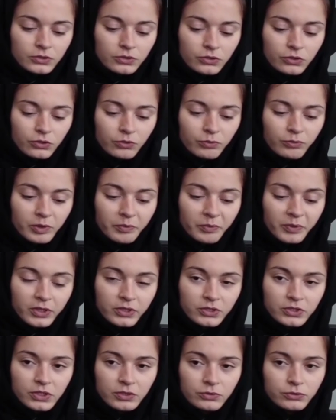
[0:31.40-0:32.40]
So my
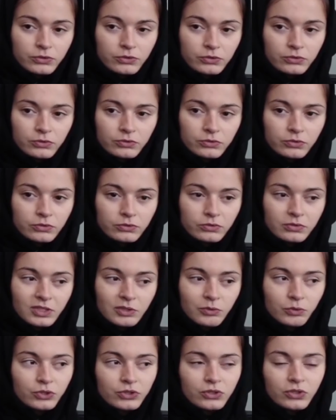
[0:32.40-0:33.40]
parents,
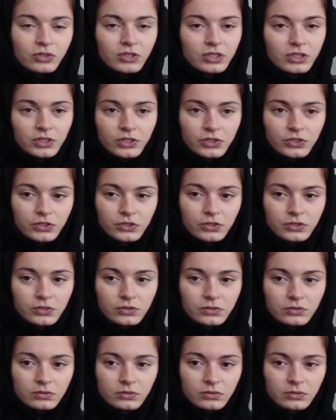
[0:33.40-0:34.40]
they was not
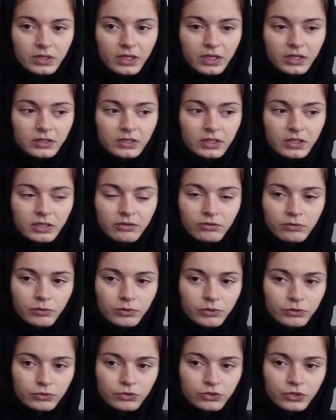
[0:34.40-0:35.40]
religious. Like they never
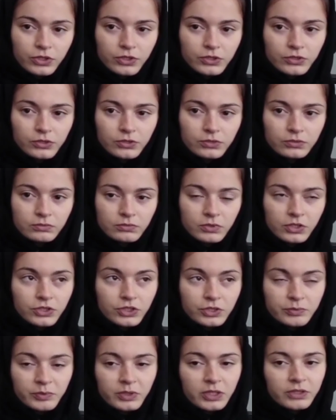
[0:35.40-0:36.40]
went to church. They
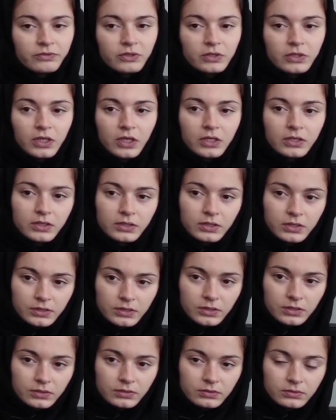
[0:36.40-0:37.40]
just believed in God and
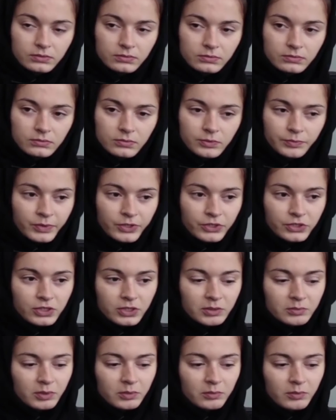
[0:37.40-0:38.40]
that's it.
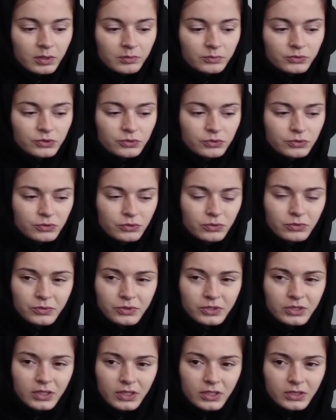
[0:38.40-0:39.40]
Especially my mom, she was
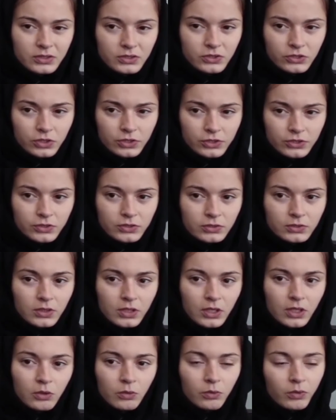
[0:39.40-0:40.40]
always against church.
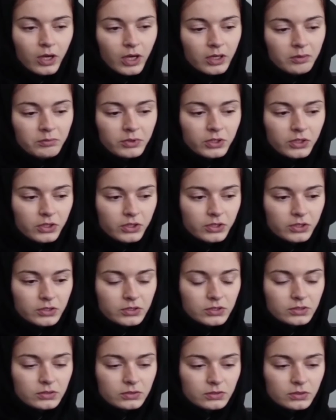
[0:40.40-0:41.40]
Why?
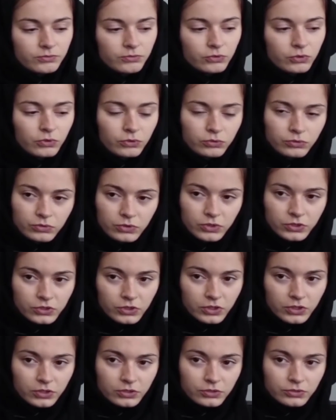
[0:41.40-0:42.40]
Because if you go to the
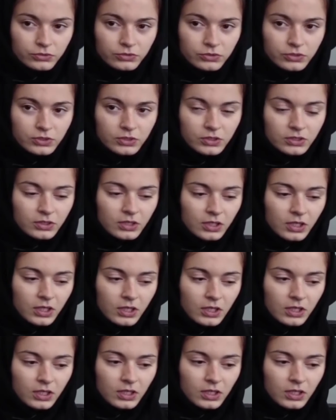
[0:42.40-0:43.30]
church, you see,